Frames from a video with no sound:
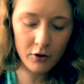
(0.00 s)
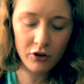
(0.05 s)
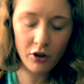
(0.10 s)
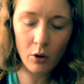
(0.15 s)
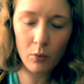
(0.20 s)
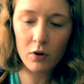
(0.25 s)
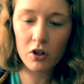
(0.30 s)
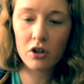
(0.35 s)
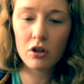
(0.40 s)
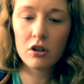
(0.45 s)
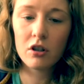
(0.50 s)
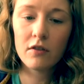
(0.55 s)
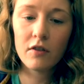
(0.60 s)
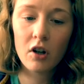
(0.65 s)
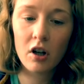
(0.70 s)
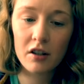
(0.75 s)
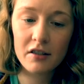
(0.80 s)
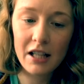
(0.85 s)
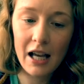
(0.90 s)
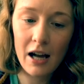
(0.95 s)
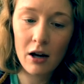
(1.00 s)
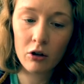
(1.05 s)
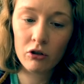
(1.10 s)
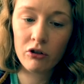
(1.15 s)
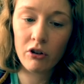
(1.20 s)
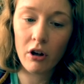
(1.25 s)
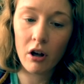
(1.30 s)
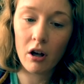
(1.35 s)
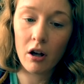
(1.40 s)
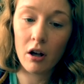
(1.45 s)
So we should have cut
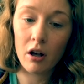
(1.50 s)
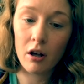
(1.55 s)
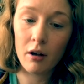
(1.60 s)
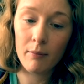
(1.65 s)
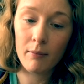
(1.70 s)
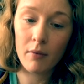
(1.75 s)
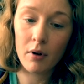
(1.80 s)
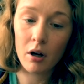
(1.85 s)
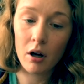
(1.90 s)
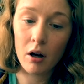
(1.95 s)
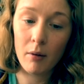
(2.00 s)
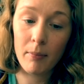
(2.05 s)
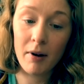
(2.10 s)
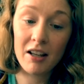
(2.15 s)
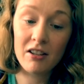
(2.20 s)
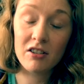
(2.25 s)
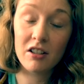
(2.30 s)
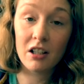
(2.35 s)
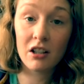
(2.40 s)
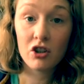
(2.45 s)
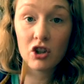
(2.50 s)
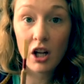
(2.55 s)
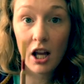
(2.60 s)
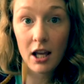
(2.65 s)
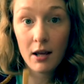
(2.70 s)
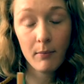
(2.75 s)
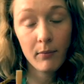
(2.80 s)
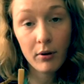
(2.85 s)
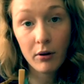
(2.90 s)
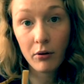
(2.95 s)
out our basic
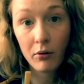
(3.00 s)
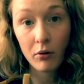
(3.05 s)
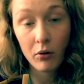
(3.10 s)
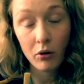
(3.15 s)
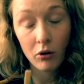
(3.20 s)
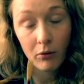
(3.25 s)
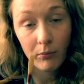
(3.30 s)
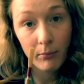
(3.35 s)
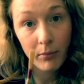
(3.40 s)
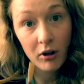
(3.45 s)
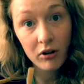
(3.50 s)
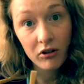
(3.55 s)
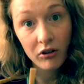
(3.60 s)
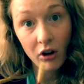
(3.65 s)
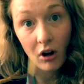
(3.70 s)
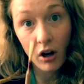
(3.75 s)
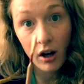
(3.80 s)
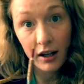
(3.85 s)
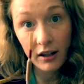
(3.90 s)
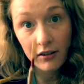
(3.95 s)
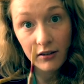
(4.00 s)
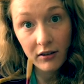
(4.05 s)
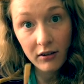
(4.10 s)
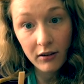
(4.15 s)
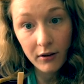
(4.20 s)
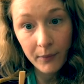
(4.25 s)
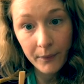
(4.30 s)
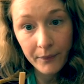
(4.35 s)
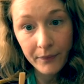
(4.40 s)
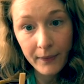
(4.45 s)
shape on both
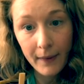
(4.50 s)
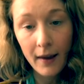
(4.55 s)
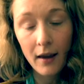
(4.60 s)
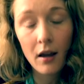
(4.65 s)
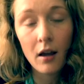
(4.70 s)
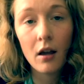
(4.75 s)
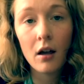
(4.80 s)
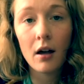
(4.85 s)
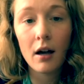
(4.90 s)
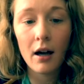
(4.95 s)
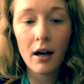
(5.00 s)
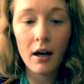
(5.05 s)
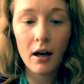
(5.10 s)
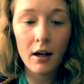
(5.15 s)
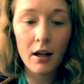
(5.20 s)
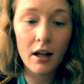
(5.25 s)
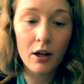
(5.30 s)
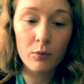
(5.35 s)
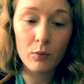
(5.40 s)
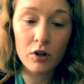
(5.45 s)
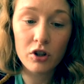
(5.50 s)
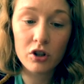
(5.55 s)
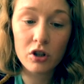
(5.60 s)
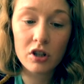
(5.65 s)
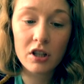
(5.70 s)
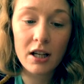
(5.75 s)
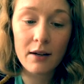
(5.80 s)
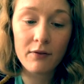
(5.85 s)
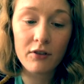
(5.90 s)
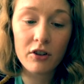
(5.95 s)
sides, and we
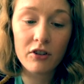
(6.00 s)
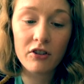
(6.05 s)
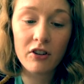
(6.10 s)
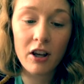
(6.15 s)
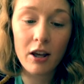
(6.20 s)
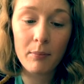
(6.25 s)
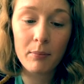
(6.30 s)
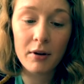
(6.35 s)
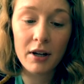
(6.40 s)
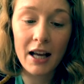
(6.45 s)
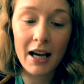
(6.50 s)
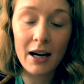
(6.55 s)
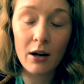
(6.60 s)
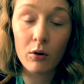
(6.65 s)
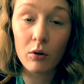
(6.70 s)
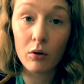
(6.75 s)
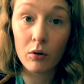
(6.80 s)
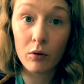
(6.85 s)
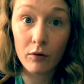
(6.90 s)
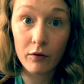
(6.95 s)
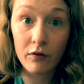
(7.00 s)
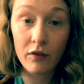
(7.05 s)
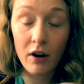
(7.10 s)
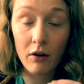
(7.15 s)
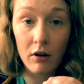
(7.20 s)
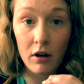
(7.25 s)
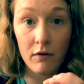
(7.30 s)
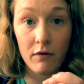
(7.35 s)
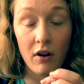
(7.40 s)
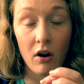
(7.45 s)
should have the tip now
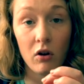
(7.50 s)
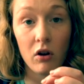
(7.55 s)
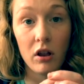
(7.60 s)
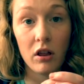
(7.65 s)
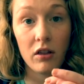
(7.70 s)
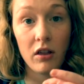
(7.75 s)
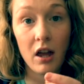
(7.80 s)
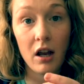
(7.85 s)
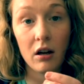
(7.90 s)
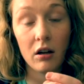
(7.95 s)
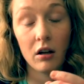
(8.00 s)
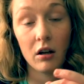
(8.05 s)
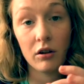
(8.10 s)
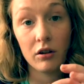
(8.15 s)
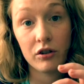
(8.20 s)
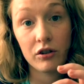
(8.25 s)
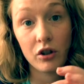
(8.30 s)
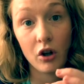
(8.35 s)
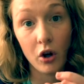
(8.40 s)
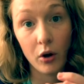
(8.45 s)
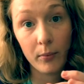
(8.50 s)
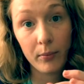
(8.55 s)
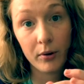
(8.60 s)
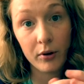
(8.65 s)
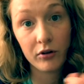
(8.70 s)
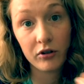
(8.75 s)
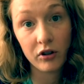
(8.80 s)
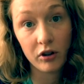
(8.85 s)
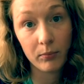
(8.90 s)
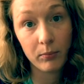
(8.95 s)
very, very thin at the top,
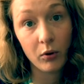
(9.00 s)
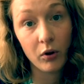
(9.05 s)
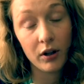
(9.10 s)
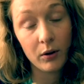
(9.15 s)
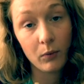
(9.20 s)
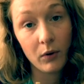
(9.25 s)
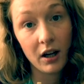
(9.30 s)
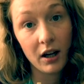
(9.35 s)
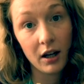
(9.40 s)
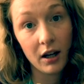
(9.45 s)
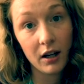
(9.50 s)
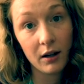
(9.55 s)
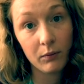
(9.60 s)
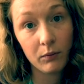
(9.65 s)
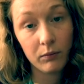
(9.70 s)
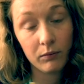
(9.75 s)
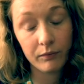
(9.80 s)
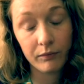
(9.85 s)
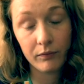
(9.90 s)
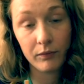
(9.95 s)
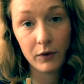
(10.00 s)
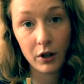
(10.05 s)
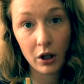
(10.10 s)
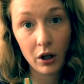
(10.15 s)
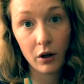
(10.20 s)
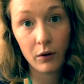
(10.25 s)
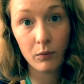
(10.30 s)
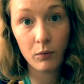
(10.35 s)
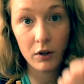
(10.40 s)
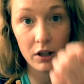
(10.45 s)
to the point where, you
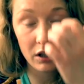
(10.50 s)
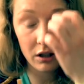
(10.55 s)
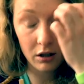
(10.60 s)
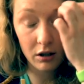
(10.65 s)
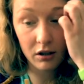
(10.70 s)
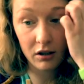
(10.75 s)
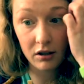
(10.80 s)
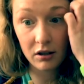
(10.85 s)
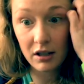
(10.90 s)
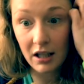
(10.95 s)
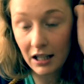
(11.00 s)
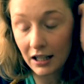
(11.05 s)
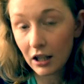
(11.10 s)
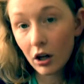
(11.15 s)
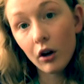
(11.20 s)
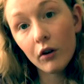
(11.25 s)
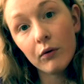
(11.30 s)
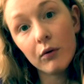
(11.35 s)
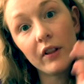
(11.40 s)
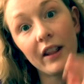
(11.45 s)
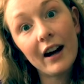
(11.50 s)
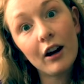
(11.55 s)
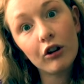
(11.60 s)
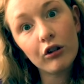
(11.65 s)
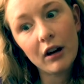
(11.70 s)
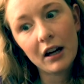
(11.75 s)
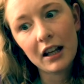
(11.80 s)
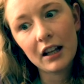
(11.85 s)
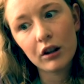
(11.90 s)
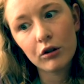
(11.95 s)
know, we can take it off without
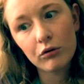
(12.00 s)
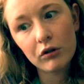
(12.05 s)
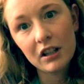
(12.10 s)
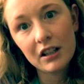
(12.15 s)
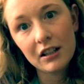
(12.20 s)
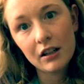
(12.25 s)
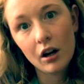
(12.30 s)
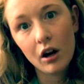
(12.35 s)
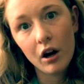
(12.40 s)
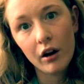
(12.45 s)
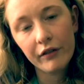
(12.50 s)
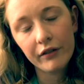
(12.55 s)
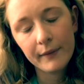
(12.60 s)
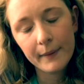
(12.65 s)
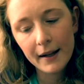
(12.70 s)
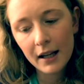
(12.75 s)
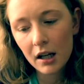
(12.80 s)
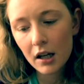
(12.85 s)
cracking the reed in half.